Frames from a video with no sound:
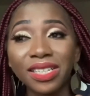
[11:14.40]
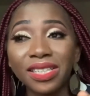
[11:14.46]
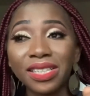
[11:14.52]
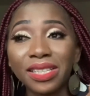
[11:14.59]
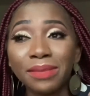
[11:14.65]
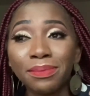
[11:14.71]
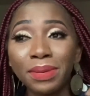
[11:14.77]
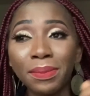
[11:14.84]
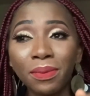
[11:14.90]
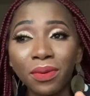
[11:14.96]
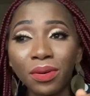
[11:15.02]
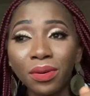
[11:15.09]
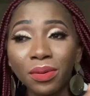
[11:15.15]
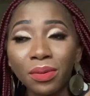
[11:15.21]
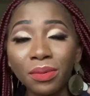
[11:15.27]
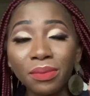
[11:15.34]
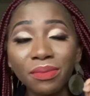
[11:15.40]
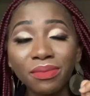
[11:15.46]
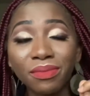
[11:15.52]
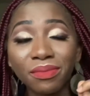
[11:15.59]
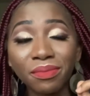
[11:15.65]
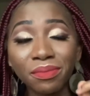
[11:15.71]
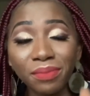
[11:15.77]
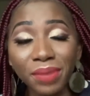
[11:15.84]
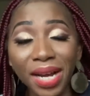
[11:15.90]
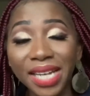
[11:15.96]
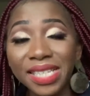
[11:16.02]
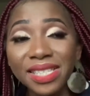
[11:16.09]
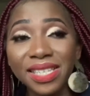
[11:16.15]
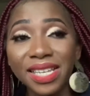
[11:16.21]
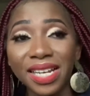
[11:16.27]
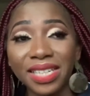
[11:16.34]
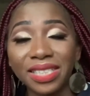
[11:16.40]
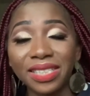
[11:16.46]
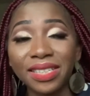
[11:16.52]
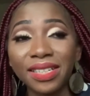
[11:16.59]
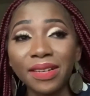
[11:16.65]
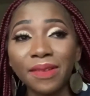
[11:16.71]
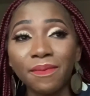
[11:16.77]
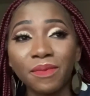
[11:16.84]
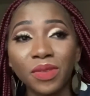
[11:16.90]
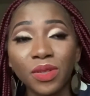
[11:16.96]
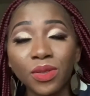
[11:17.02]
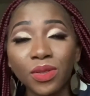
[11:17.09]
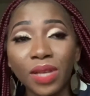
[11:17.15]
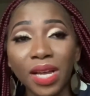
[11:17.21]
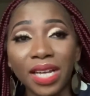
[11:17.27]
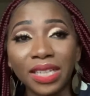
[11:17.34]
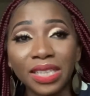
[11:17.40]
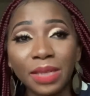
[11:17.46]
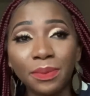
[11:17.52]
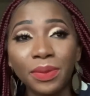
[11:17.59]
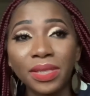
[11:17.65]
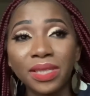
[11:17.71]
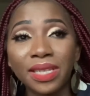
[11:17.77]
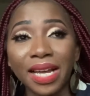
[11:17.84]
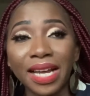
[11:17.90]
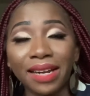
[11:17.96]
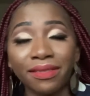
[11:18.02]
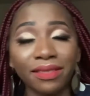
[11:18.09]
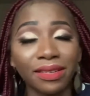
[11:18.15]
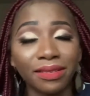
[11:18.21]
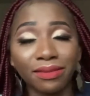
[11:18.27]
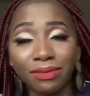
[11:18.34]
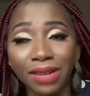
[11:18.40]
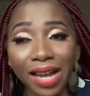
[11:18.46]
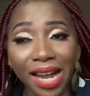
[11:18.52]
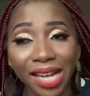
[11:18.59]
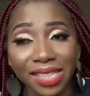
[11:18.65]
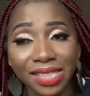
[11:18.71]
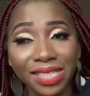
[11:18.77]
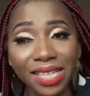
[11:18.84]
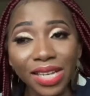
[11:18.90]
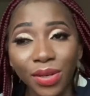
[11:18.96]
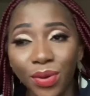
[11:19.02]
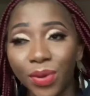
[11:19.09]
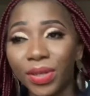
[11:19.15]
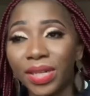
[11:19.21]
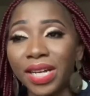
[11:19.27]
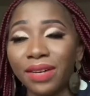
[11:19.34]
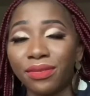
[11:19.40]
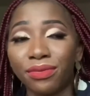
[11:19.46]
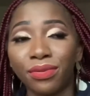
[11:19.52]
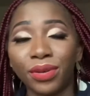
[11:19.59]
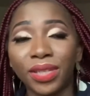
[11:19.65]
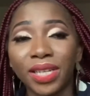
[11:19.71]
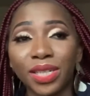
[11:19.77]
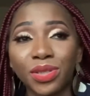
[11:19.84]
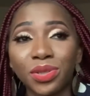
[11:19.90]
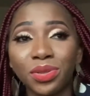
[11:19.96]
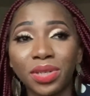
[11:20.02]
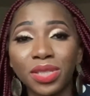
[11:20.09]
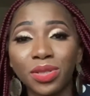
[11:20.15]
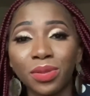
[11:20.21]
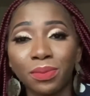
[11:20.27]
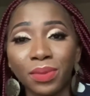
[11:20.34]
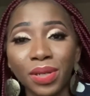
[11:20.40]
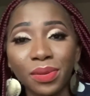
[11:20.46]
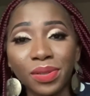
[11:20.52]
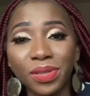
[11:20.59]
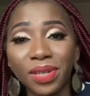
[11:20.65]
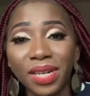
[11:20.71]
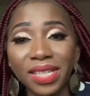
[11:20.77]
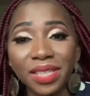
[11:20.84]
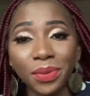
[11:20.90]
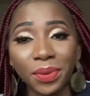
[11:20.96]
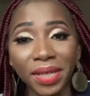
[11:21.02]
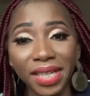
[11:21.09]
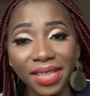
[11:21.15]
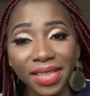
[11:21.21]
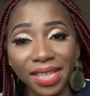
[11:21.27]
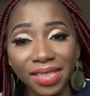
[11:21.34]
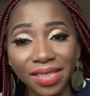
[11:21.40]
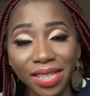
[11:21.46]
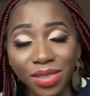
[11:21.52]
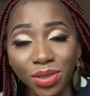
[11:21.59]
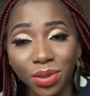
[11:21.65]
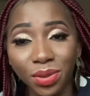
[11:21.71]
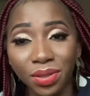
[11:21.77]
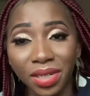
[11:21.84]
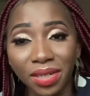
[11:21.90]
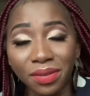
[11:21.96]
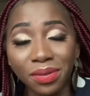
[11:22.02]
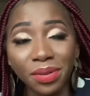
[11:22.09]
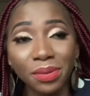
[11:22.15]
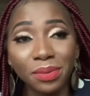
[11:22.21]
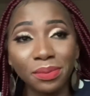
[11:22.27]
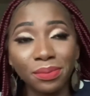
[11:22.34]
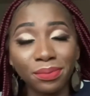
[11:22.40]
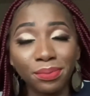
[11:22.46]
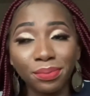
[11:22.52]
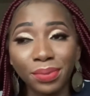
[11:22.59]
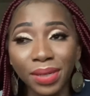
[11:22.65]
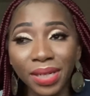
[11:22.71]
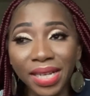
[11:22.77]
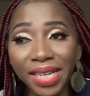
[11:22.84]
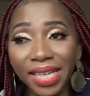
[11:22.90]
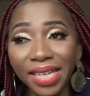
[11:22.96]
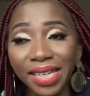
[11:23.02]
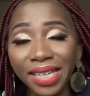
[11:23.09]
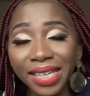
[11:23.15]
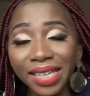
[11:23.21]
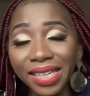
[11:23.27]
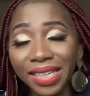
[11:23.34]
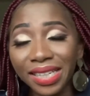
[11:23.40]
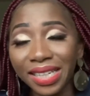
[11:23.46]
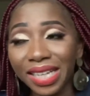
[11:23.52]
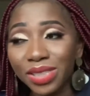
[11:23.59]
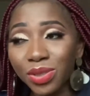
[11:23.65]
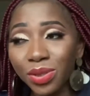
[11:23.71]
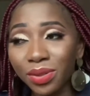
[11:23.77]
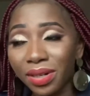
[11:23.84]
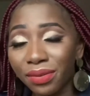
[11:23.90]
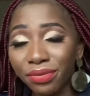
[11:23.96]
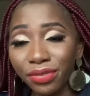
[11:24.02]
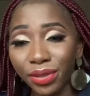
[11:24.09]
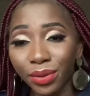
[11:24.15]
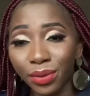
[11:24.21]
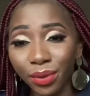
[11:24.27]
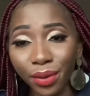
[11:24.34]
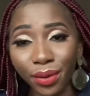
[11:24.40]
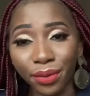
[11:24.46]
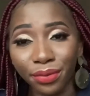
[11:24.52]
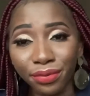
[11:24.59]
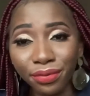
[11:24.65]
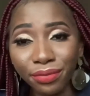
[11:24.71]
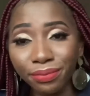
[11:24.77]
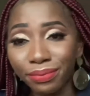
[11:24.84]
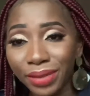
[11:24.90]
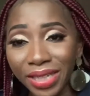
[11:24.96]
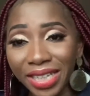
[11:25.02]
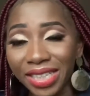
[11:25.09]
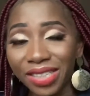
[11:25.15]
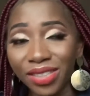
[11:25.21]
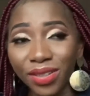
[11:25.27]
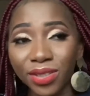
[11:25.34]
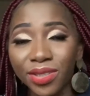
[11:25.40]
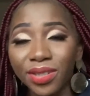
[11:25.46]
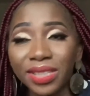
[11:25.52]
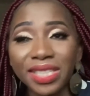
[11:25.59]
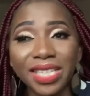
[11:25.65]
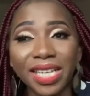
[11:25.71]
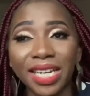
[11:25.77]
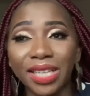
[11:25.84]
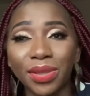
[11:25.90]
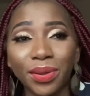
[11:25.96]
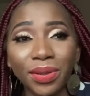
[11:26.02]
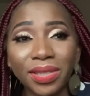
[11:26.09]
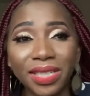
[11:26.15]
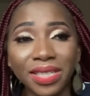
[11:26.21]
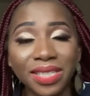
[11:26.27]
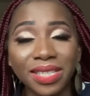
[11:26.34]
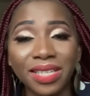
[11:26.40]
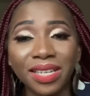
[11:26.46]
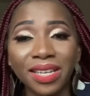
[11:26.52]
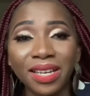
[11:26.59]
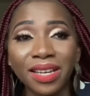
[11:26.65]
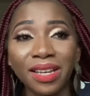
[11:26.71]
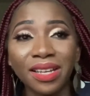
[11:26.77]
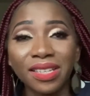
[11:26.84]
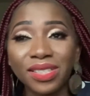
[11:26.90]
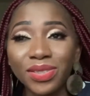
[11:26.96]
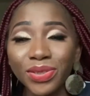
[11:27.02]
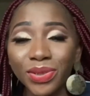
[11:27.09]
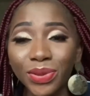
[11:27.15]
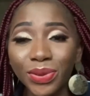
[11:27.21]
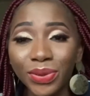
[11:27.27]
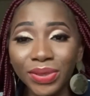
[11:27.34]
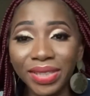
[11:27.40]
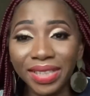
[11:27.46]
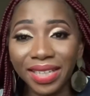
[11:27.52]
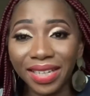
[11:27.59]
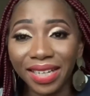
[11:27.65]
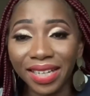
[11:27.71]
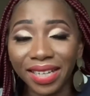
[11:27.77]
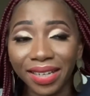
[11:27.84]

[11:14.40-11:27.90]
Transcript: People buy sand and keep it at a corner for their children to play, so that they will get that natural feel of play, not all these electronics. So there,